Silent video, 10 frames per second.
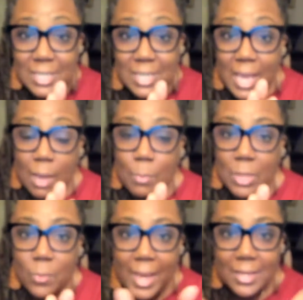And by
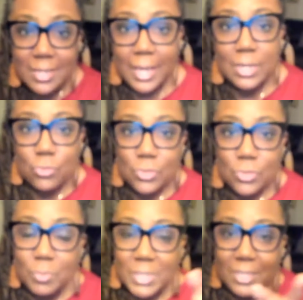the way, I did not
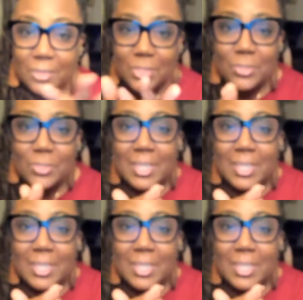introduce myself to you